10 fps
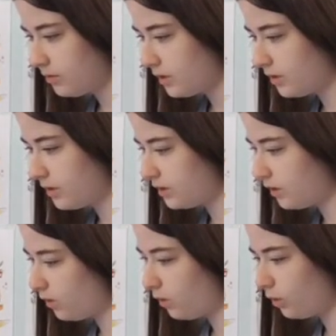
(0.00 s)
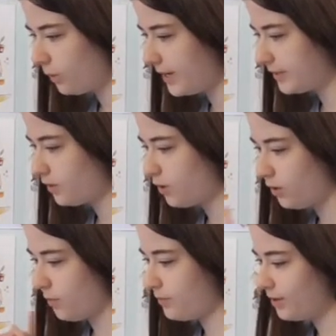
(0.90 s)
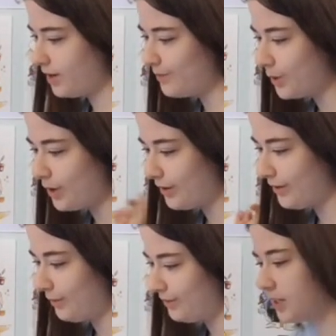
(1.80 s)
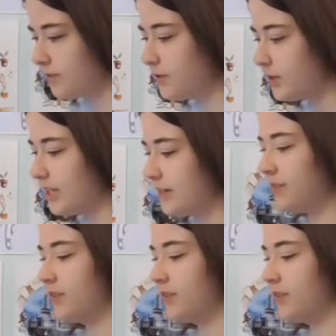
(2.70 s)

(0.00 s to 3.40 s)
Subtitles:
There is always hope. Come on. I give you the gift